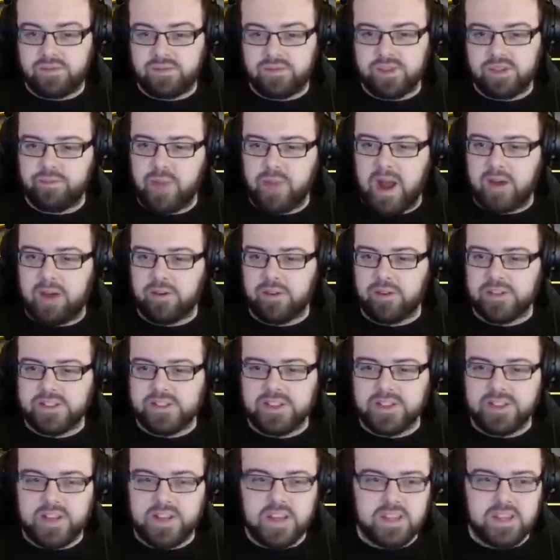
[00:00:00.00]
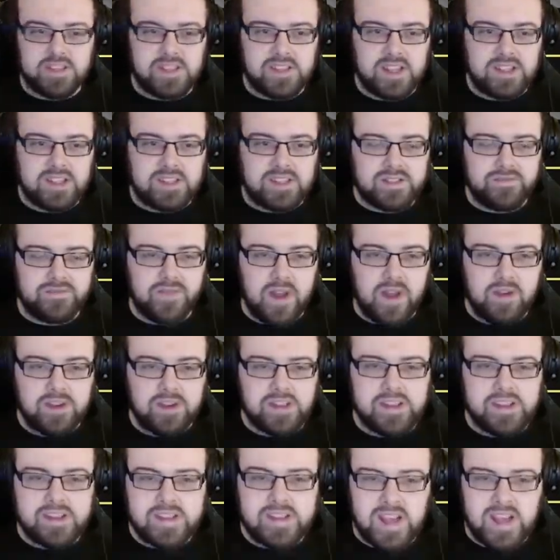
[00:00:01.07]
just barrels and things. It's
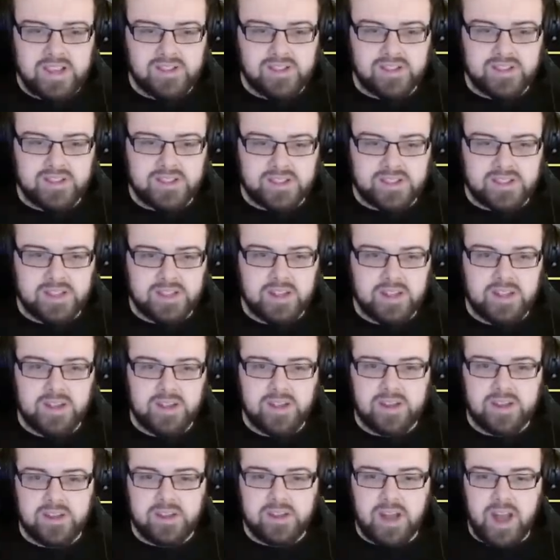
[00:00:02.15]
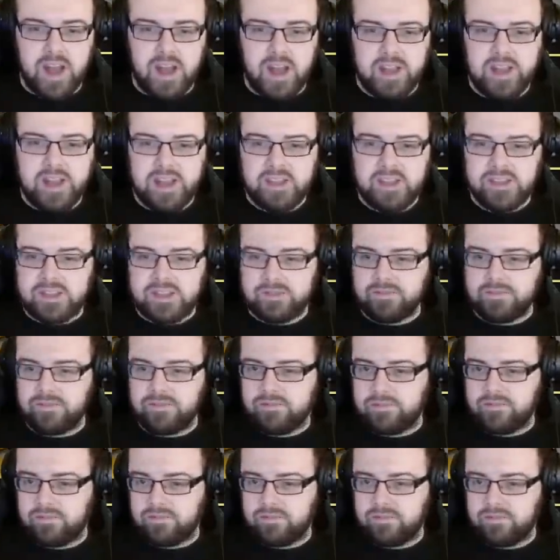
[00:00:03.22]
very dense, and it is
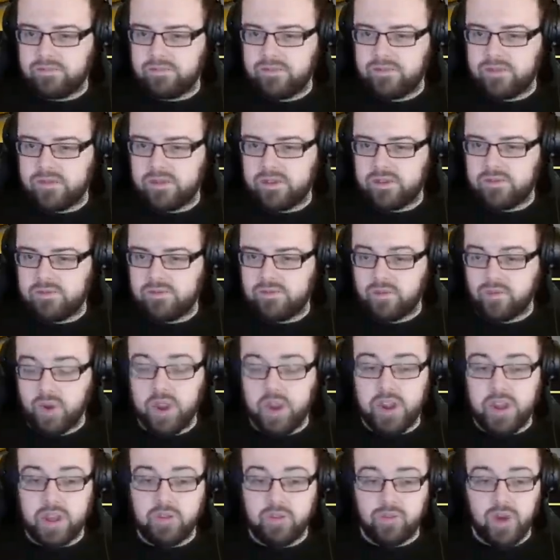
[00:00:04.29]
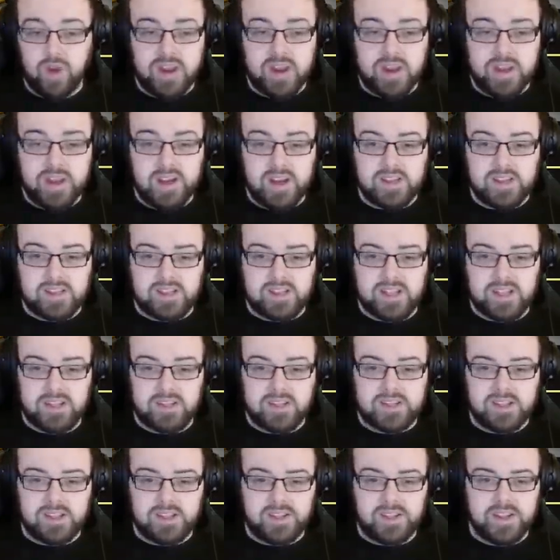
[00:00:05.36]
running really
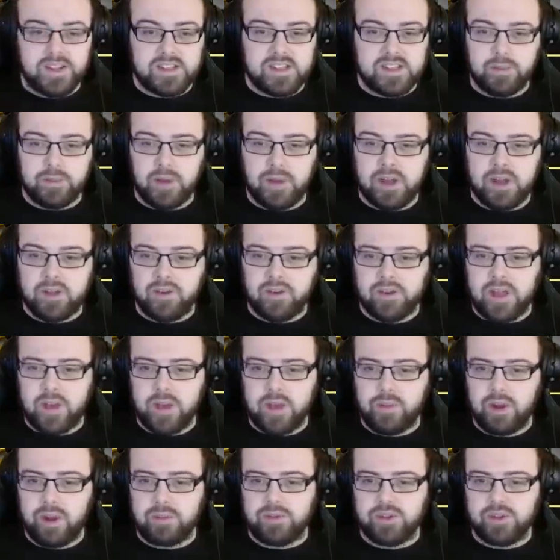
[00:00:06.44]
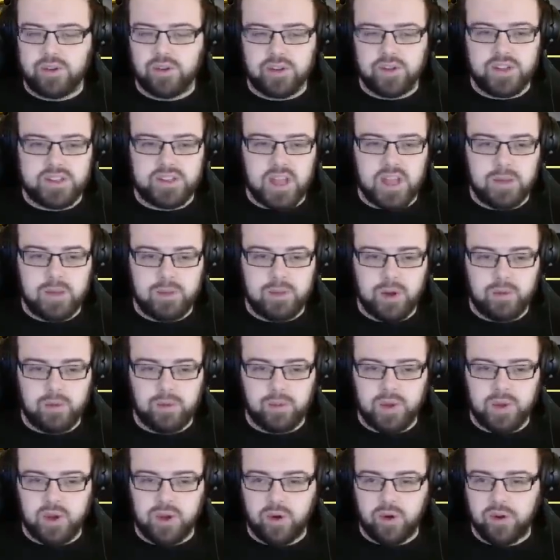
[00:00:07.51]
nicely. There's a little Nissan Micra there, but I'm sure in this game it
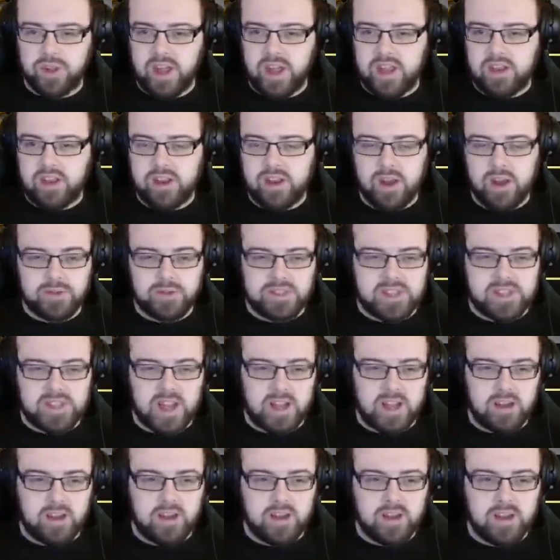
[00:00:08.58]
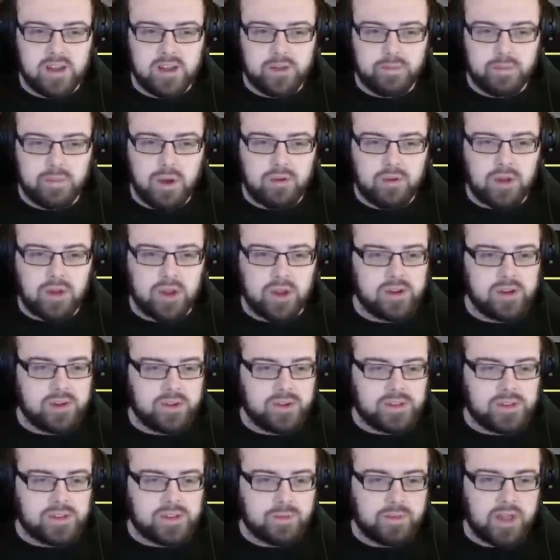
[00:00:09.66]
will be called a Nosan Mocha
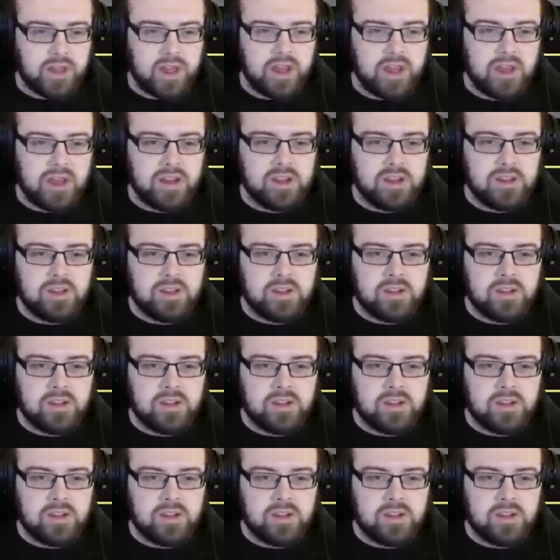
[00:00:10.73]
or something.